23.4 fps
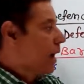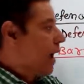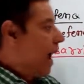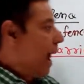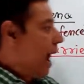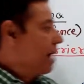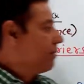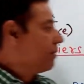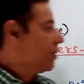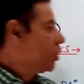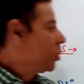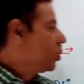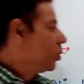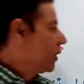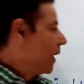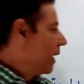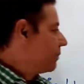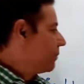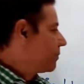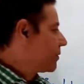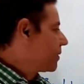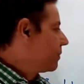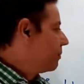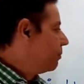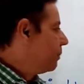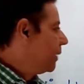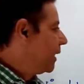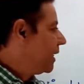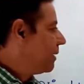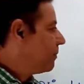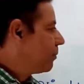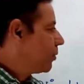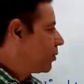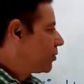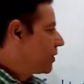have a two types, B
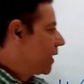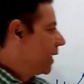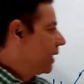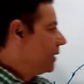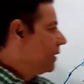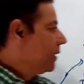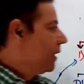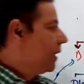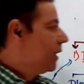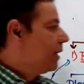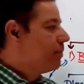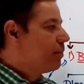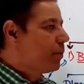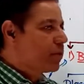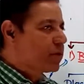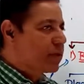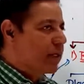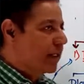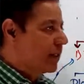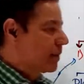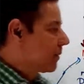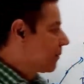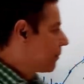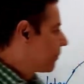lymphocyte, T lymphocyte.